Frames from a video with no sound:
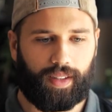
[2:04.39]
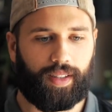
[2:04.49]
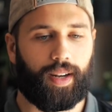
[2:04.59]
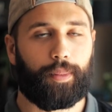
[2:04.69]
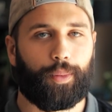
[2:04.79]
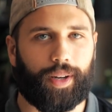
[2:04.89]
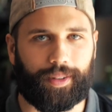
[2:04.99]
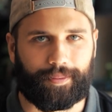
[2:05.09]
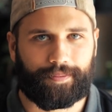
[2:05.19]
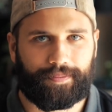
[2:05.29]
Number
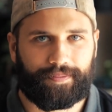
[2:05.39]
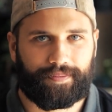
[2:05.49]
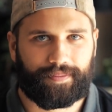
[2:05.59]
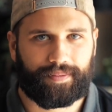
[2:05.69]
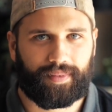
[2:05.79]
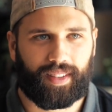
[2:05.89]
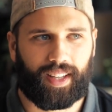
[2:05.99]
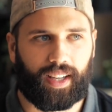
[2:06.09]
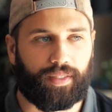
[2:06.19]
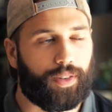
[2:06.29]
1,
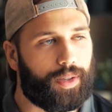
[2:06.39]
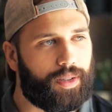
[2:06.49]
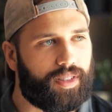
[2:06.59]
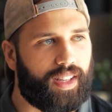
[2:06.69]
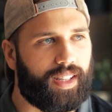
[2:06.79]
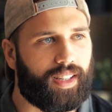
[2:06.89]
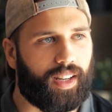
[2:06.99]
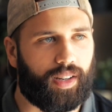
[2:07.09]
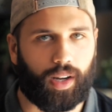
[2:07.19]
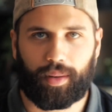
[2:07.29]
if you're using
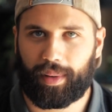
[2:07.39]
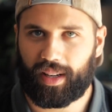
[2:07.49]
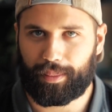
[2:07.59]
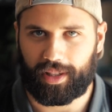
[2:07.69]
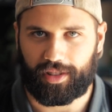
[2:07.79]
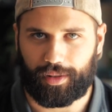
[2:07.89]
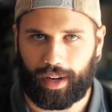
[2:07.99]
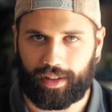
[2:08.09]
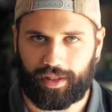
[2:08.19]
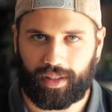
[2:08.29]
an automated bid
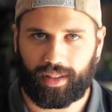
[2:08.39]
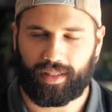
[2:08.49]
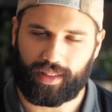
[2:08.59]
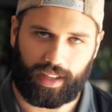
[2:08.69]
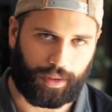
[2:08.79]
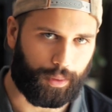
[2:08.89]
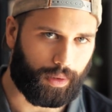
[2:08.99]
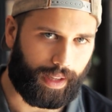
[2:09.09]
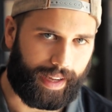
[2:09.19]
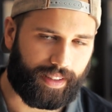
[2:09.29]
strategy inside of
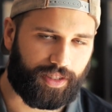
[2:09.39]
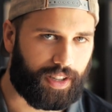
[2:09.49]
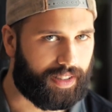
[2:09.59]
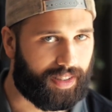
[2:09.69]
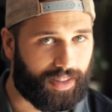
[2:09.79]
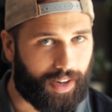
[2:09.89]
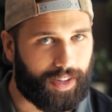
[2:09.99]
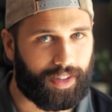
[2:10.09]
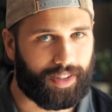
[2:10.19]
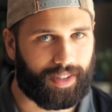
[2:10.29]
Google Ads, chances are
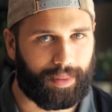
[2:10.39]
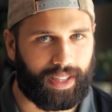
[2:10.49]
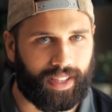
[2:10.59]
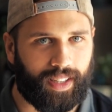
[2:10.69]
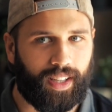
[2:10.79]
you're going to be